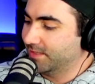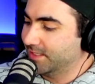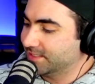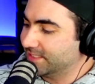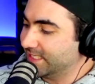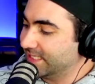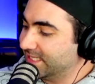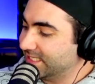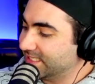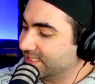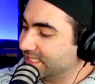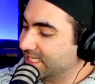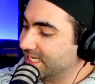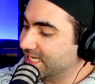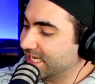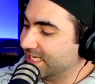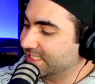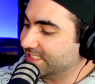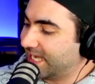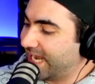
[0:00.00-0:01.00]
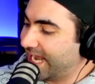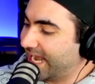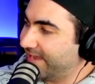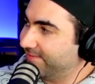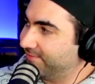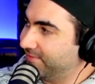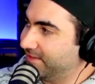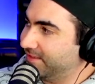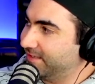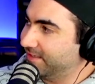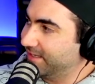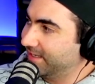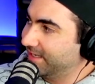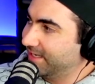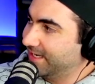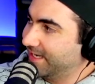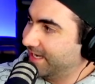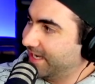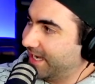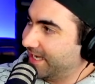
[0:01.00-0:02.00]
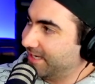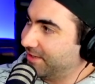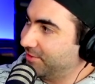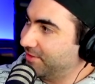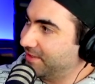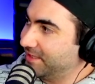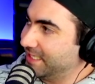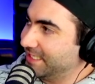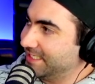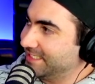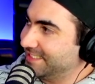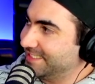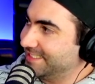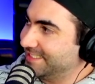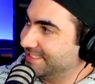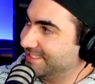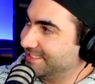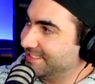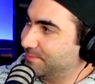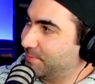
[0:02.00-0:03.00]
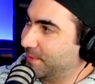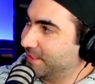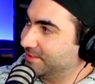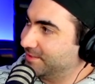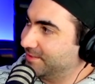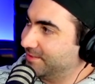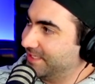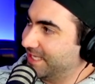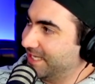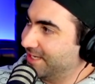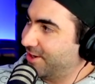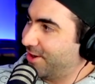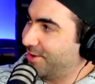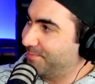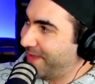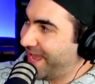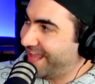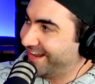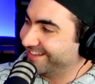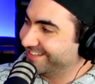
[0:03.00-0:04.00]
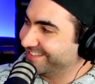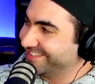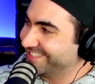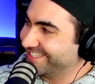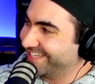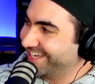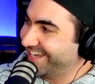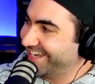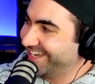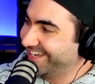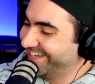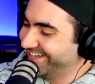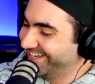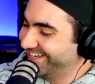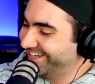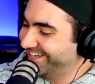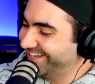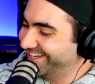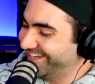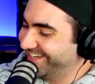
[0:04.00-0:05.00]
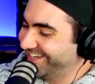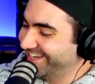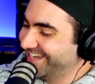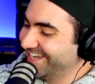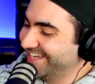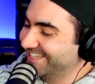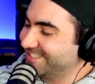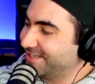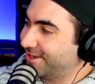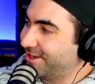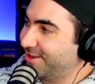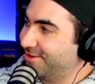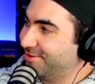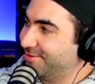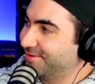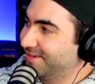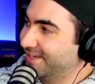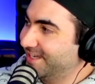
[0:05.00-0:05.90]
See, the thing is, I don't think these they're not balanced. Yeah. So